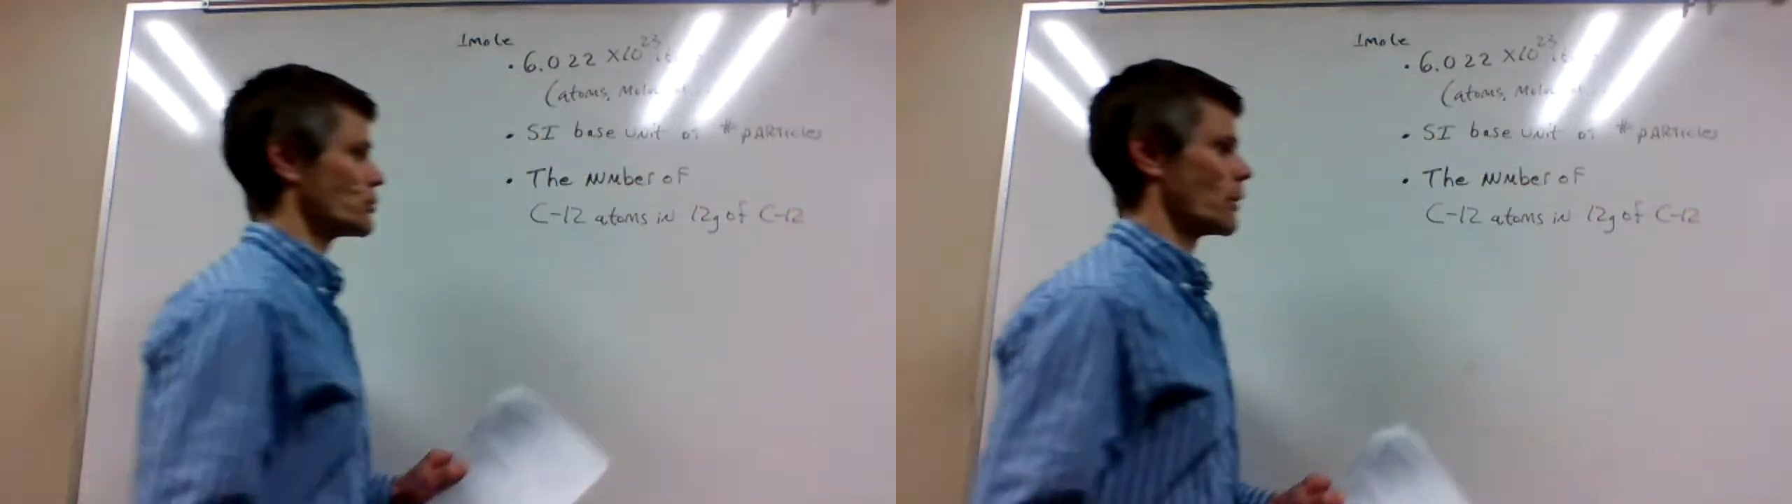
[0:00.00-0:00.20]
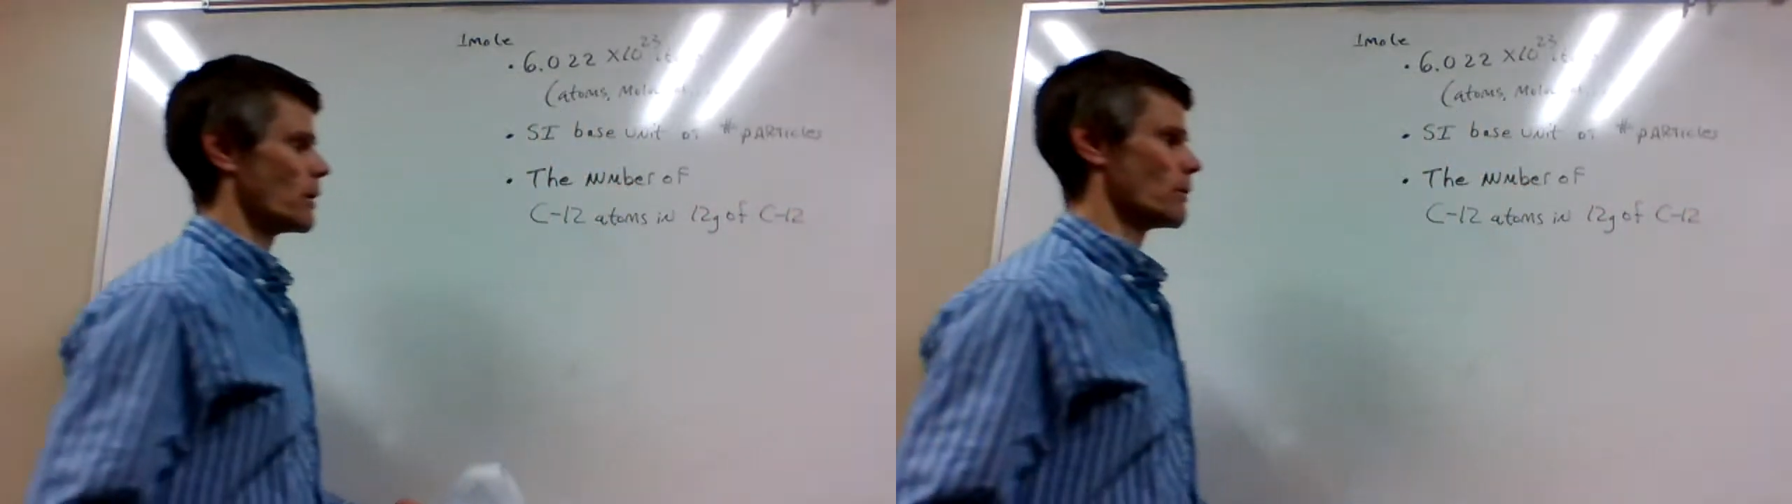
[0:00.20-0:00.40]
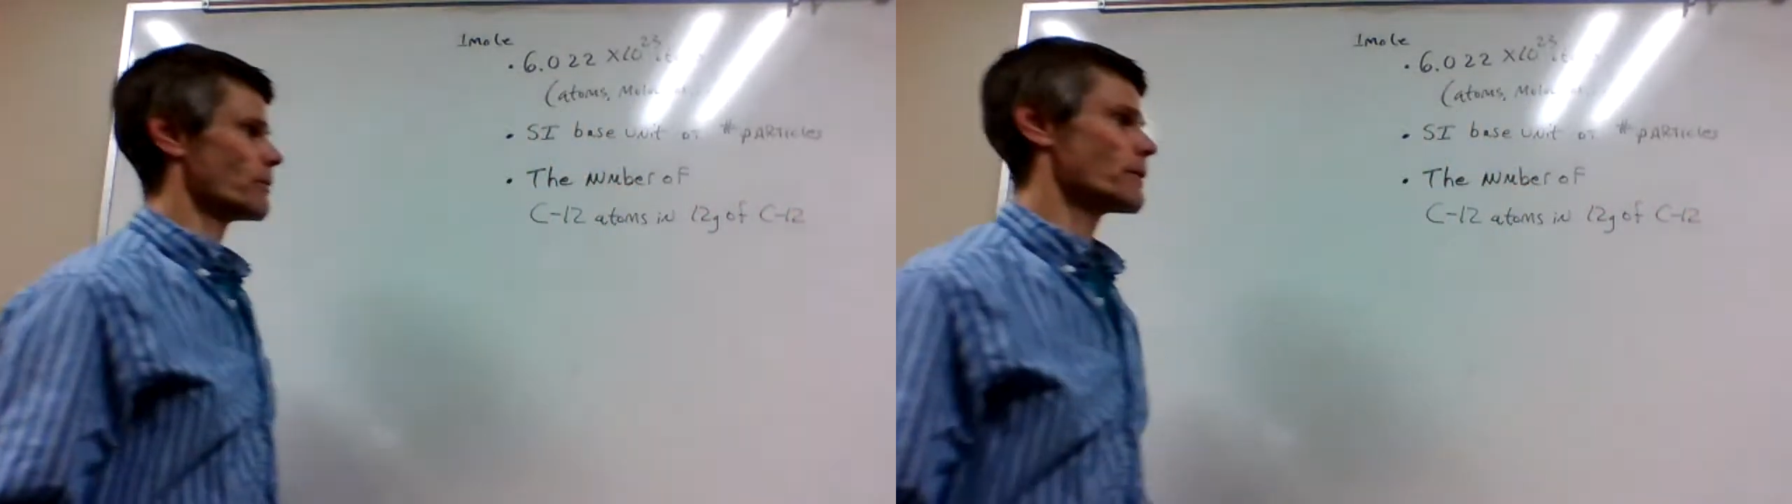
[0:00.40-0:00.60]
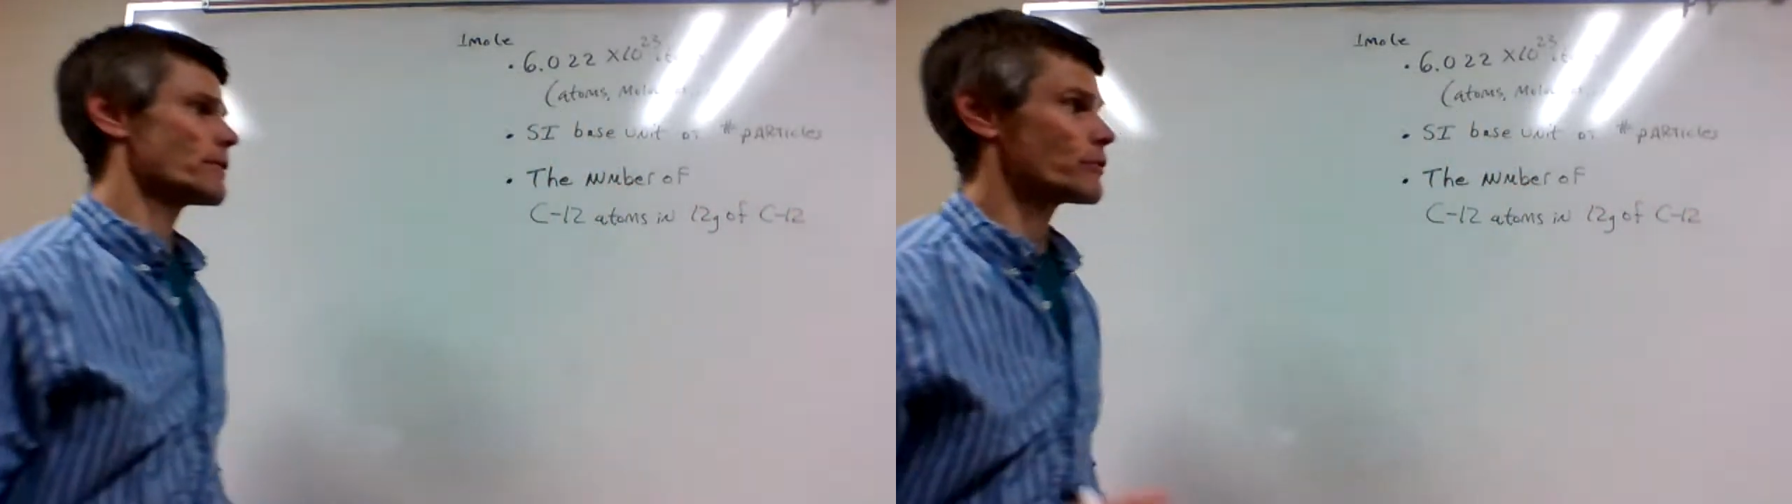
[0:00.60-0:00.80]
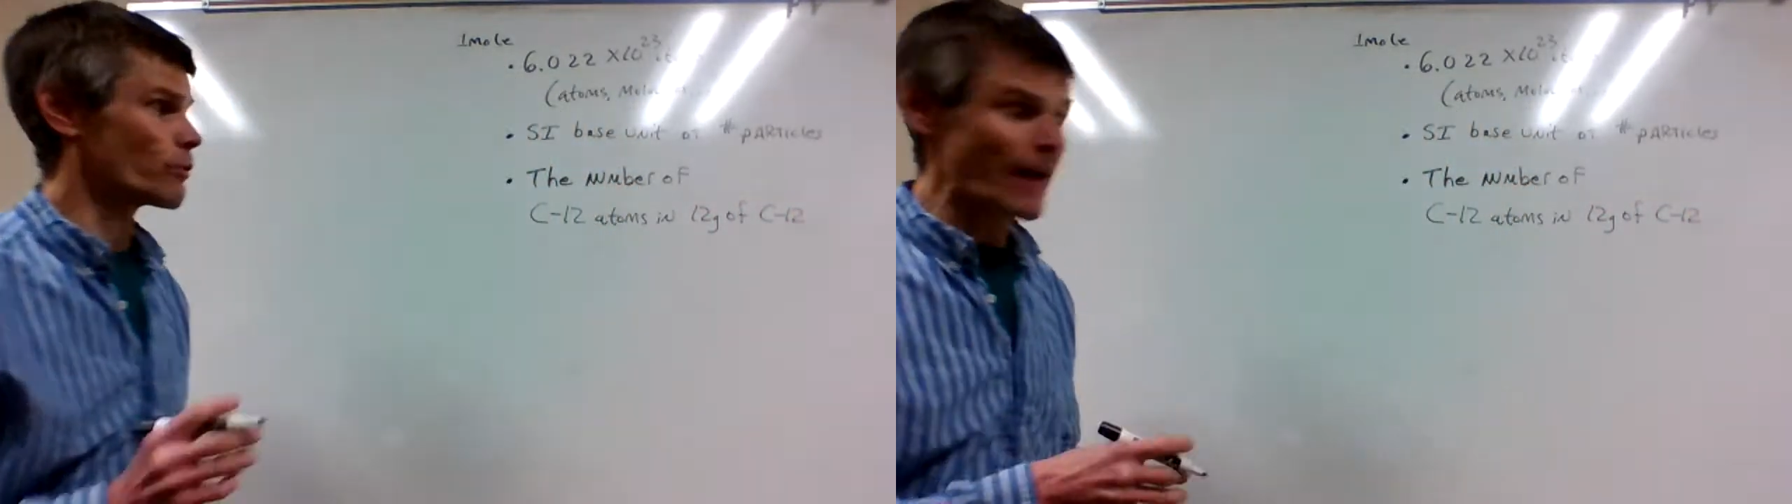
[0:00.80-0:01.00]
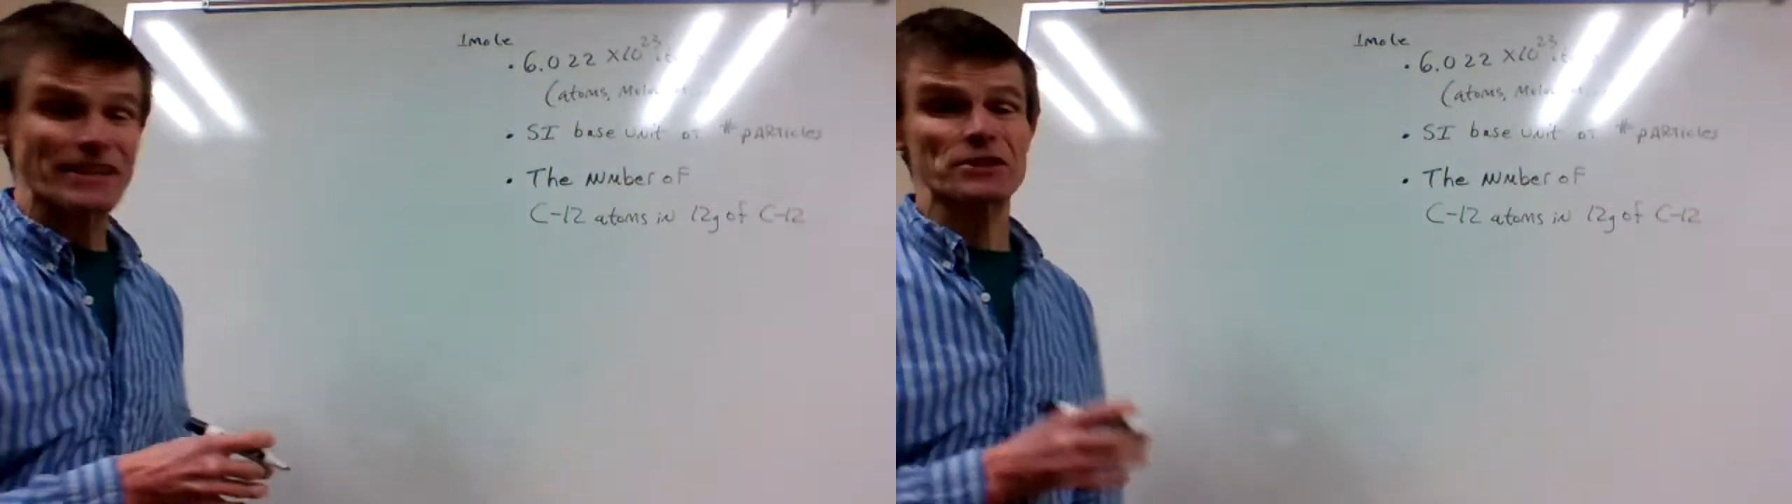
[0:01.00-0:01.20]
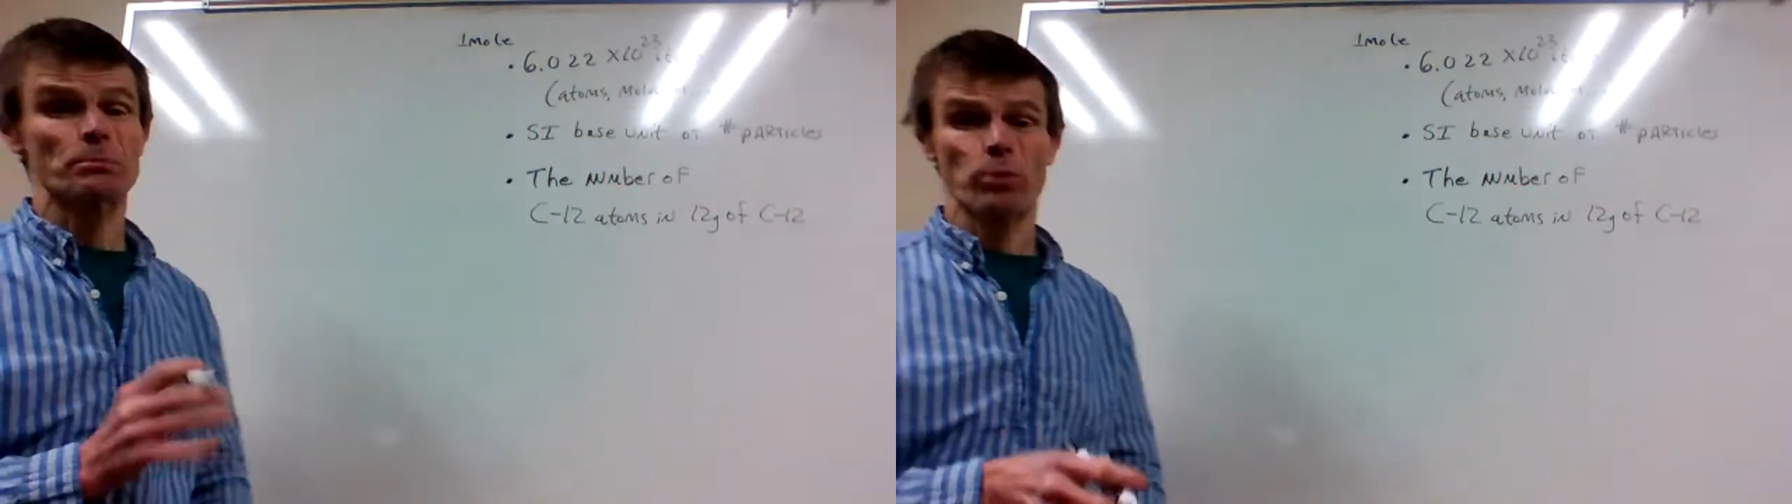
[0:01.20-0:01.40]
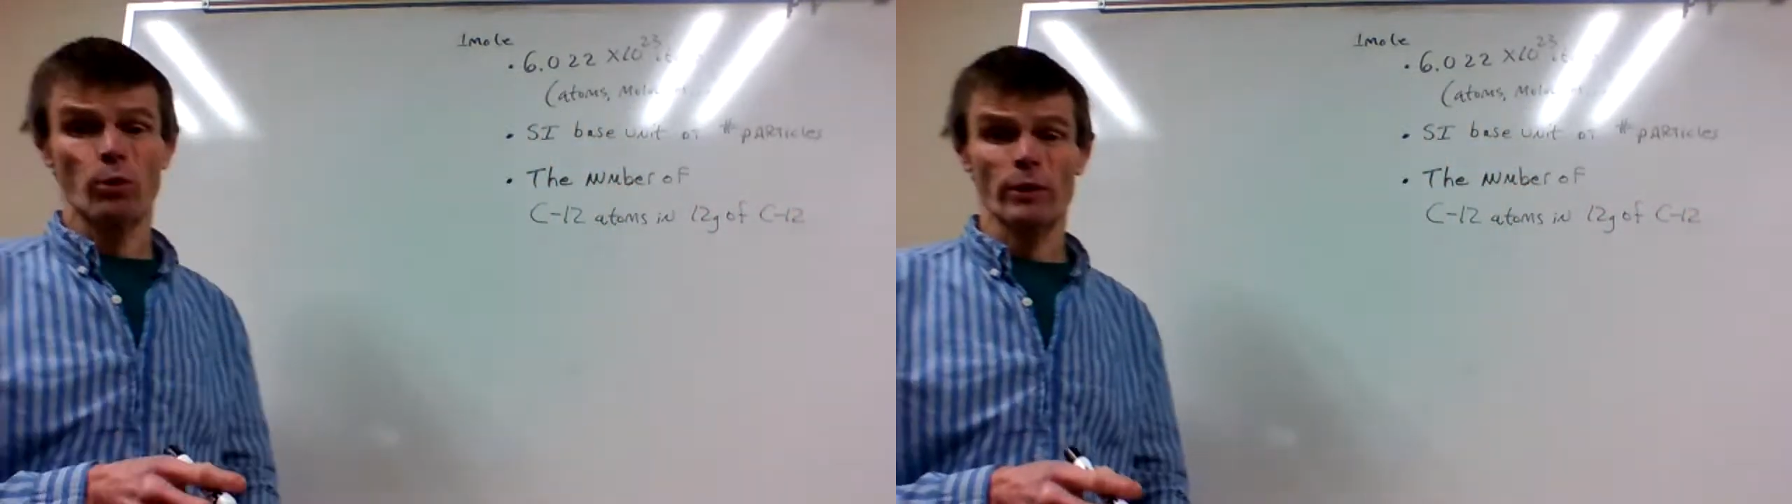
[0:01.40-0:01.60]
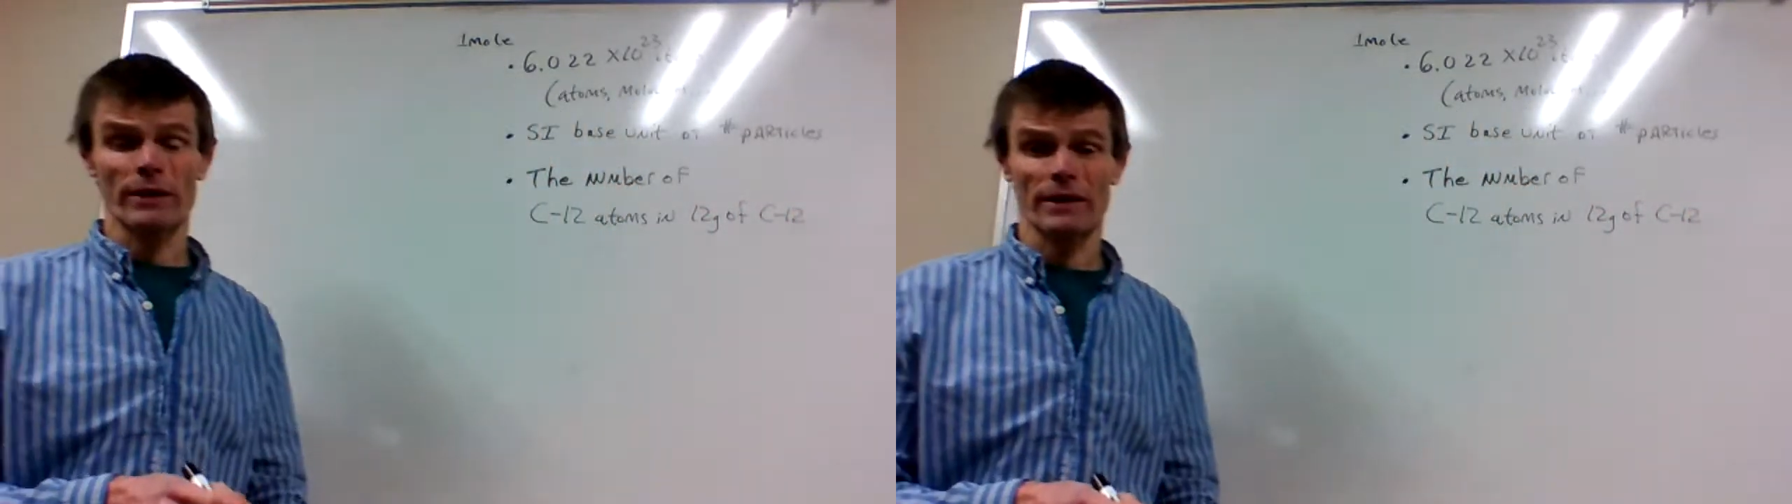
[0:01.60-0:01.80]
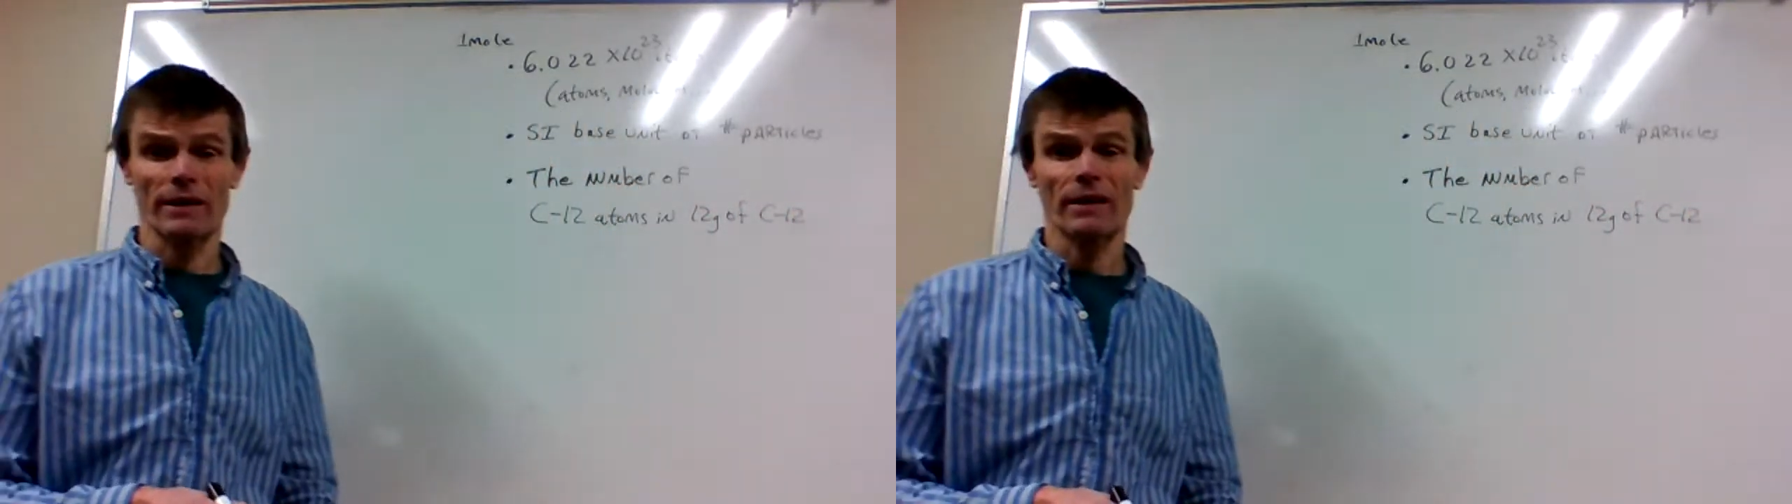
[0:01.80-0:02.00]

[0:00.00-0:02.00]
12. So that's important.